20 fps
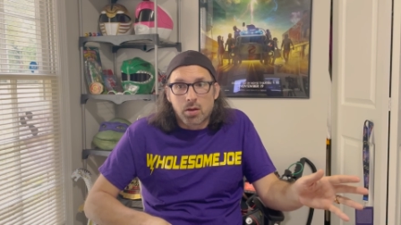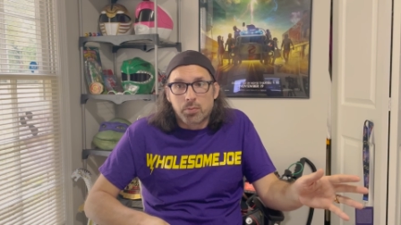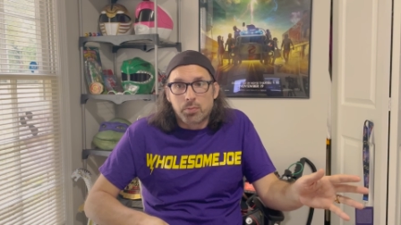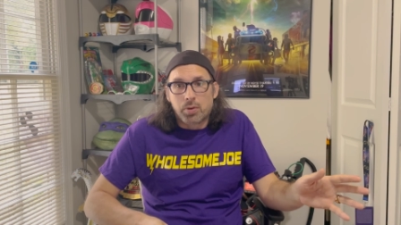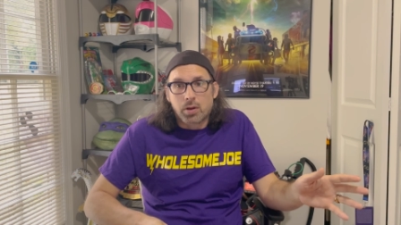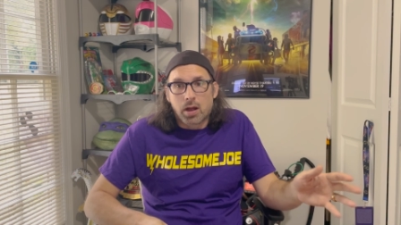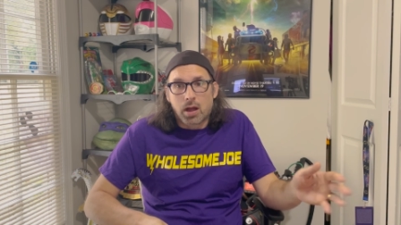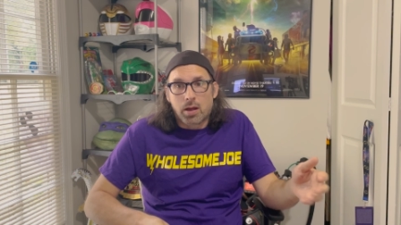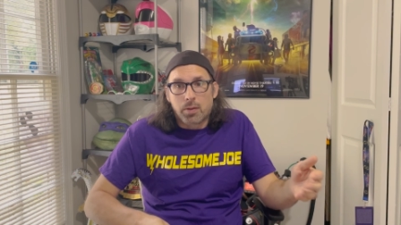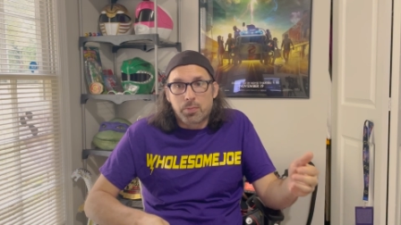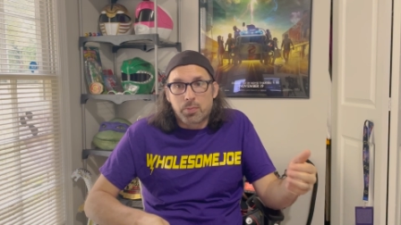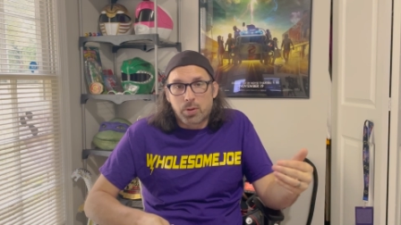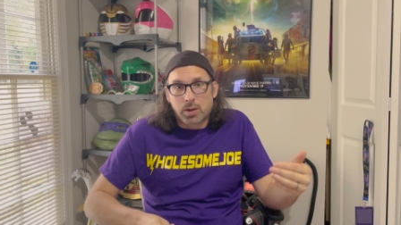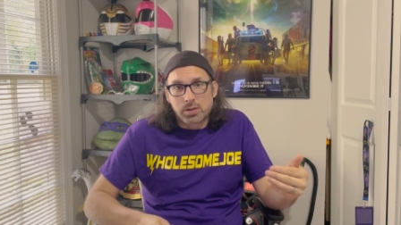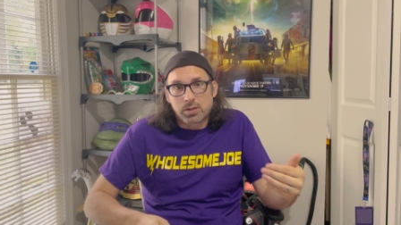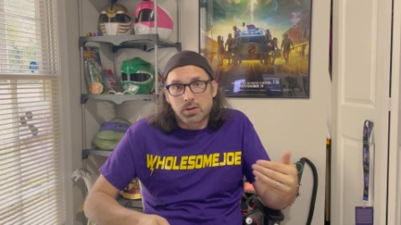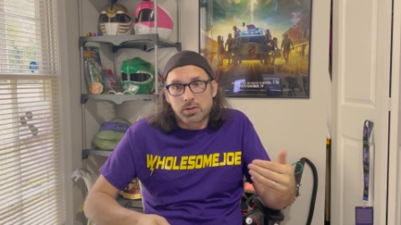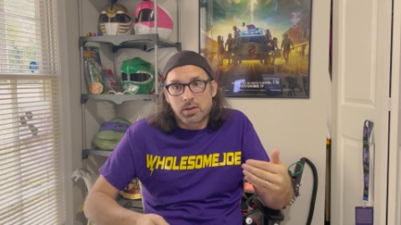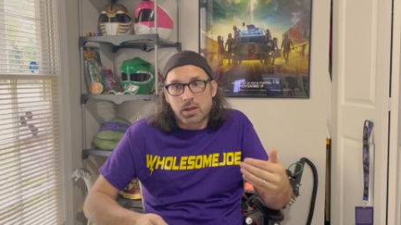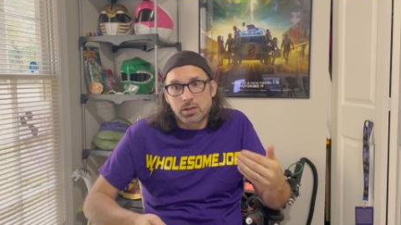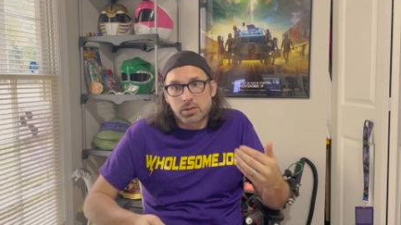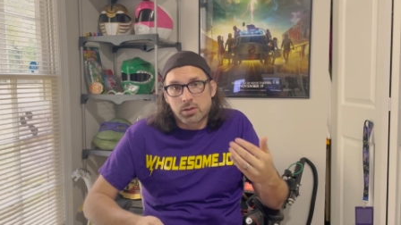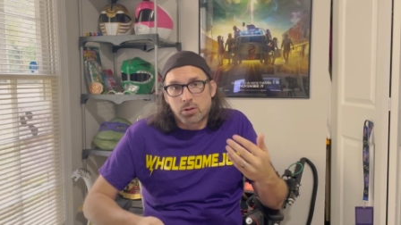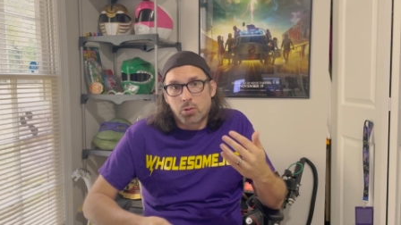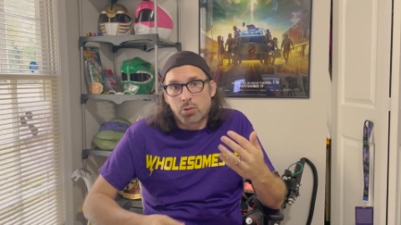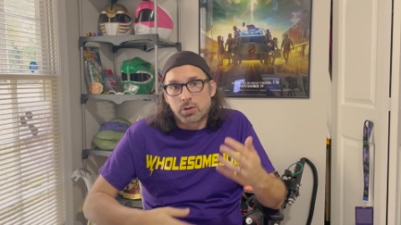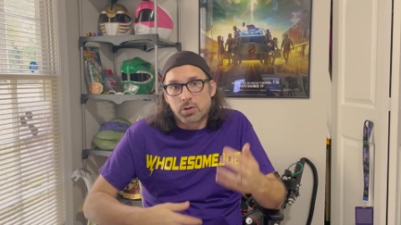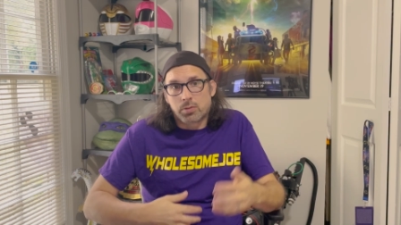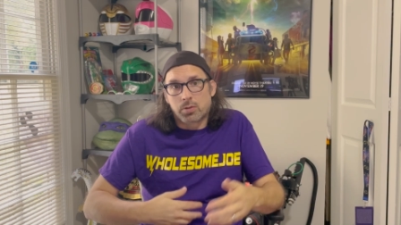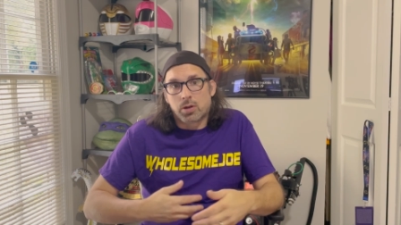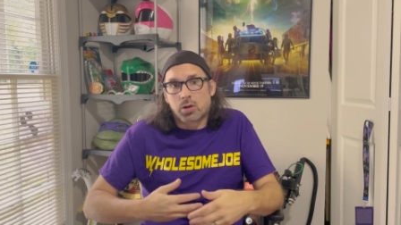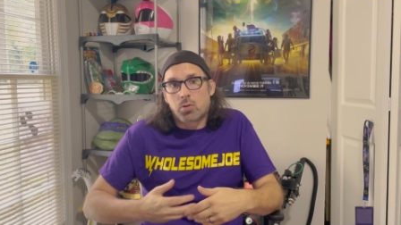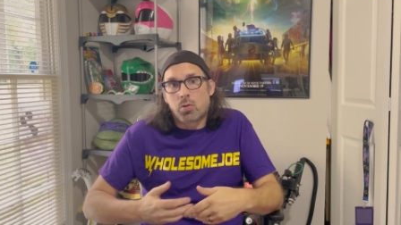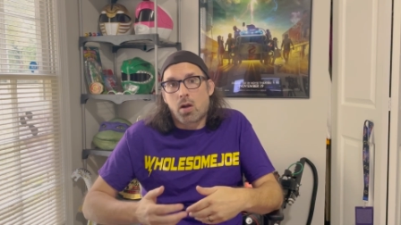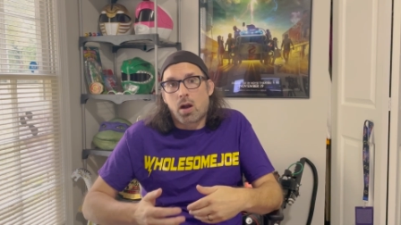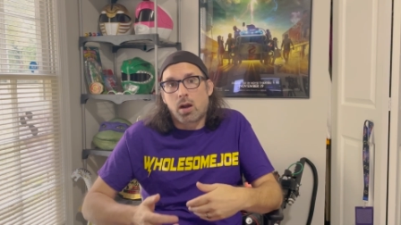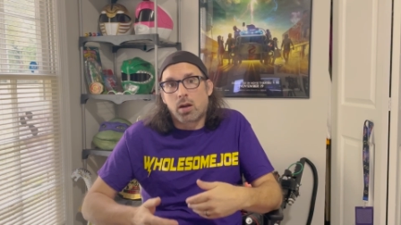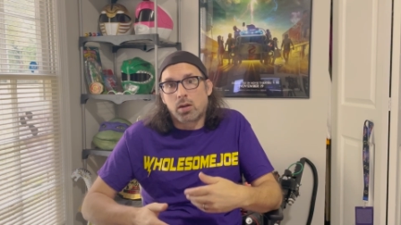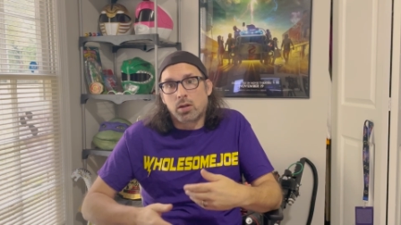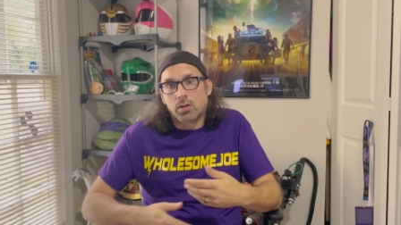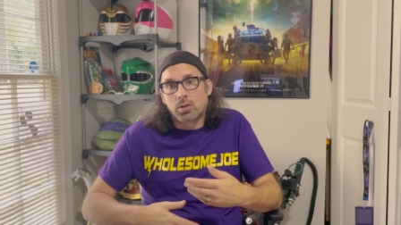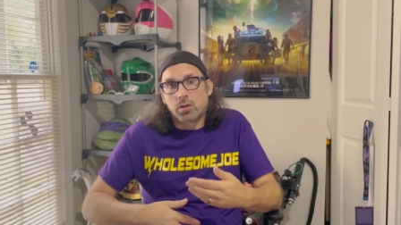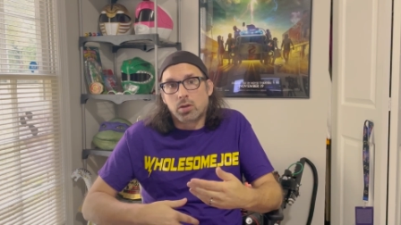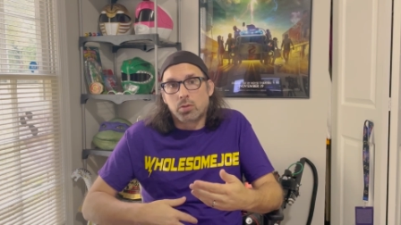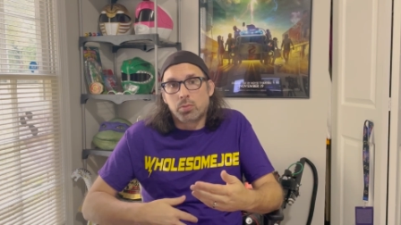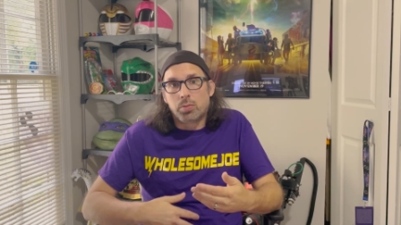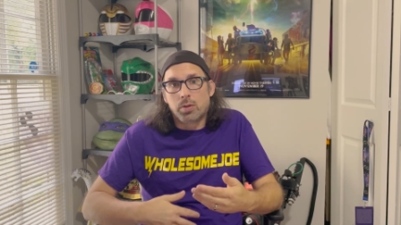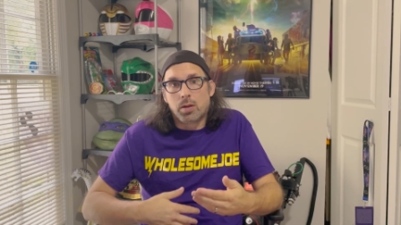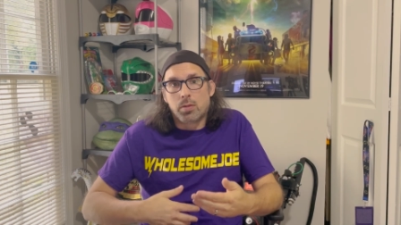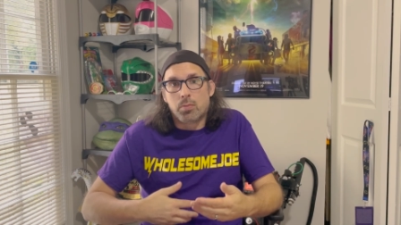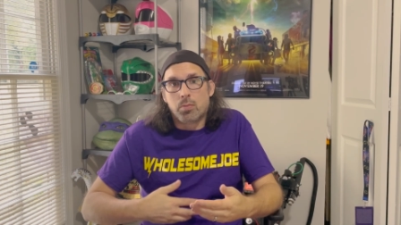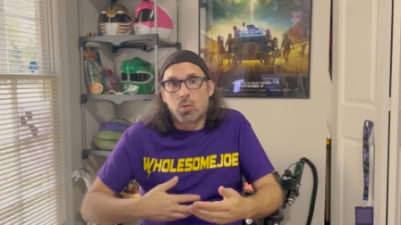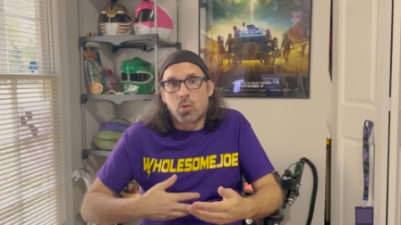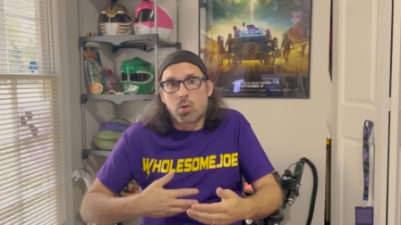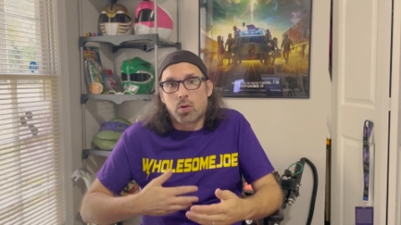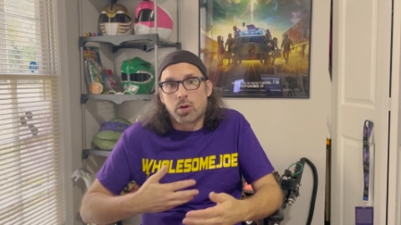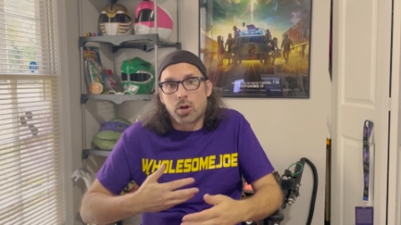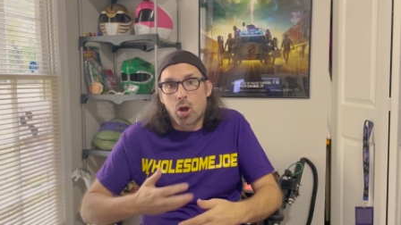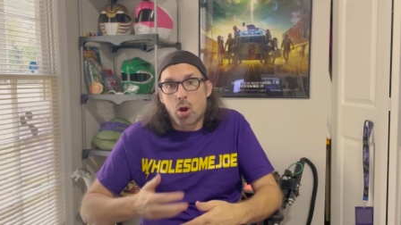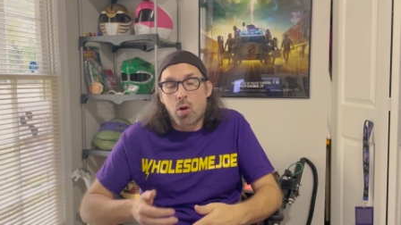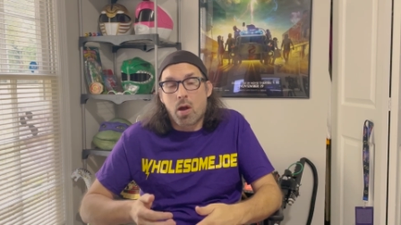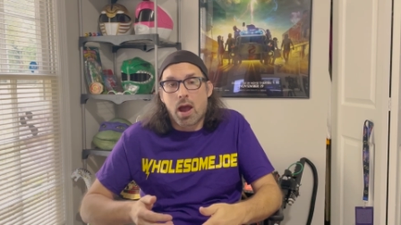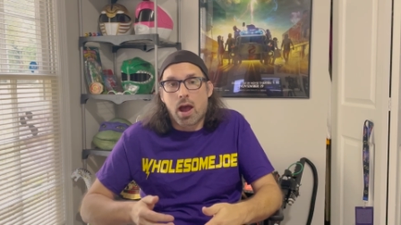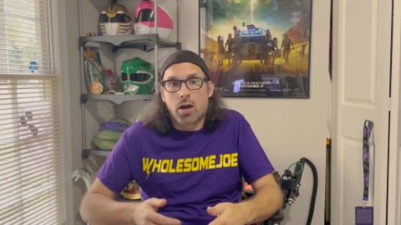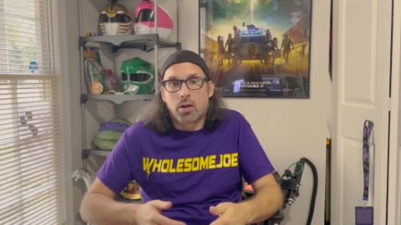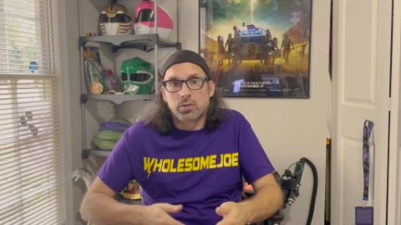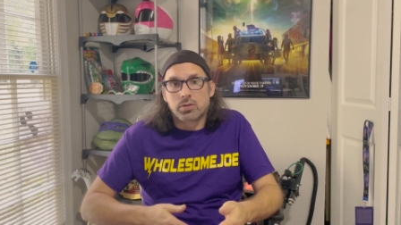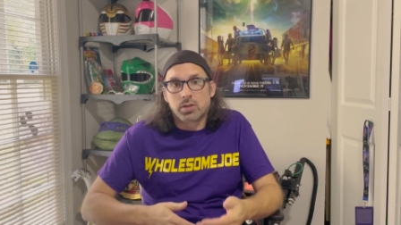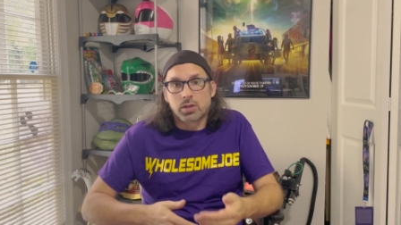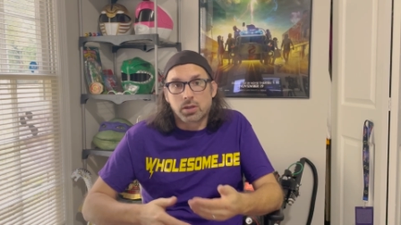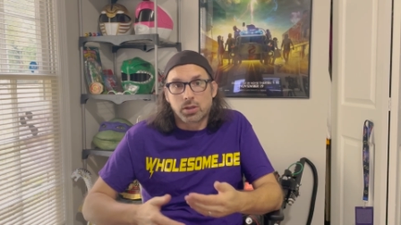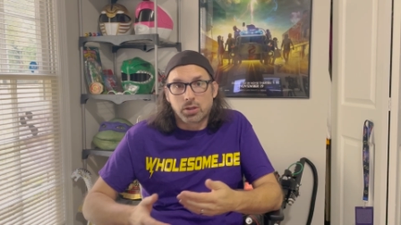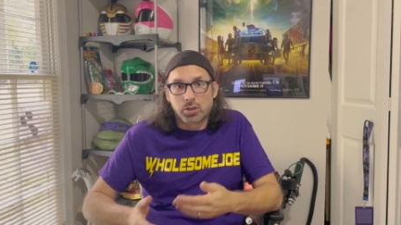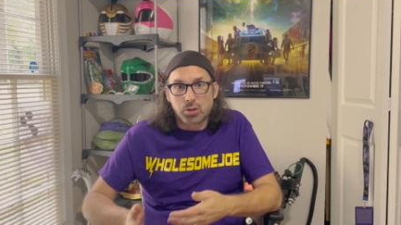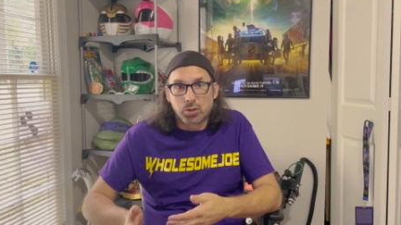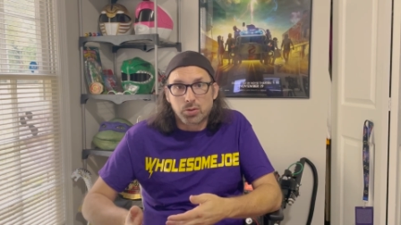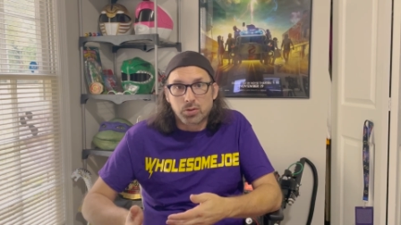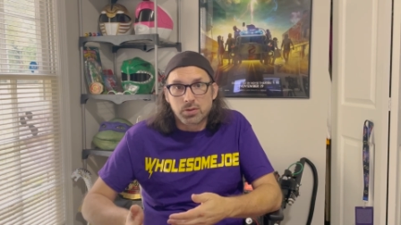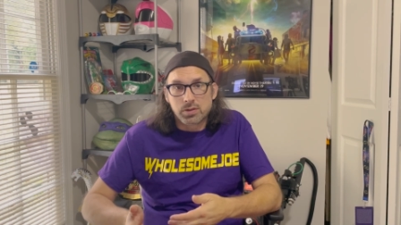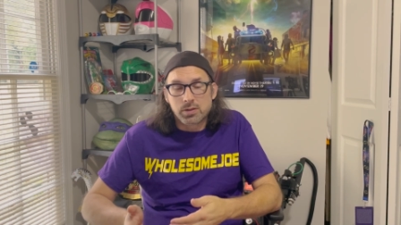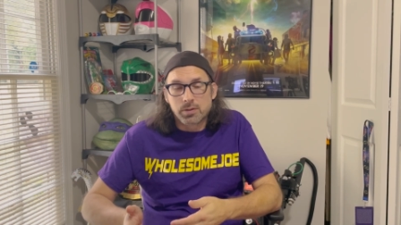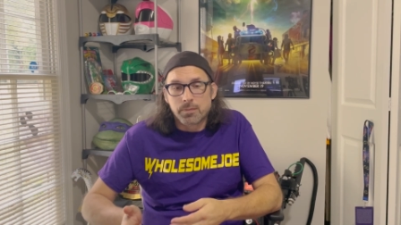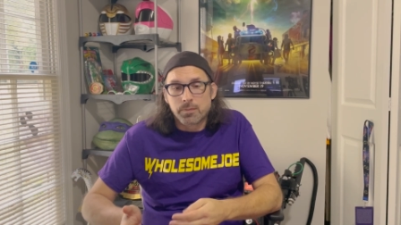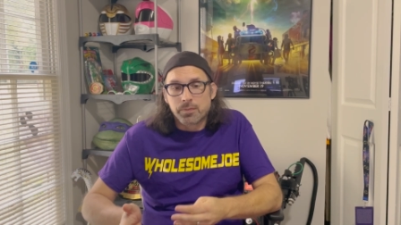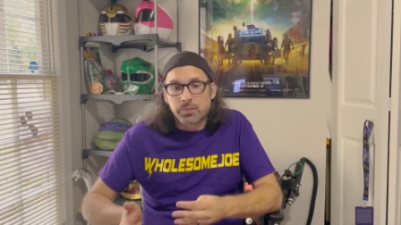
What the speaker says: but a printer that's going to require a little bit more know-how to use